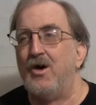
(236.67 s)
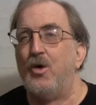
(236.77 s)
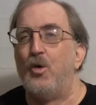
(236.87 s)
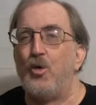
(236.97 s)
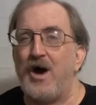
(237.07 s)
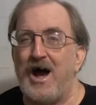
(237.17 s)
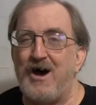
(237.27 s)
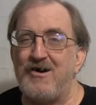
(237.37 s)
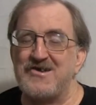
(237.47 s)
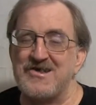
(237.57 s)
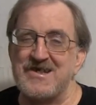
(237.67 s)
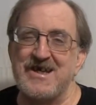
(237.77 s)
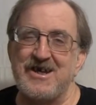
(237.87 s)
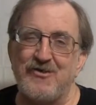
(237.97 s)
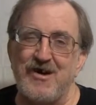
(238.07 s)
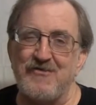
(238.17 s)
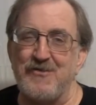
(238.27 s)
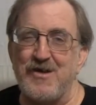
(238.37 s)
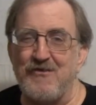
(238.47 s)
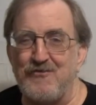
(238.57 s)
wow, just get away
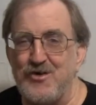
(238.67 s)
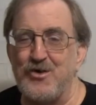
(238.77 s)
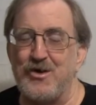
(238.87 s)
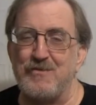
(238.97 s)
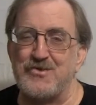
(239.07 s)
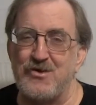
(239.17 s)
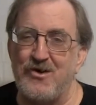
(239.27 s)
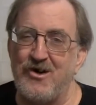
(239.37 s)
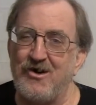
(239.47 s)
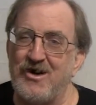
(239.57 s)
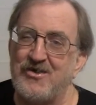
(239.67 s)
from the food. I'm so hungry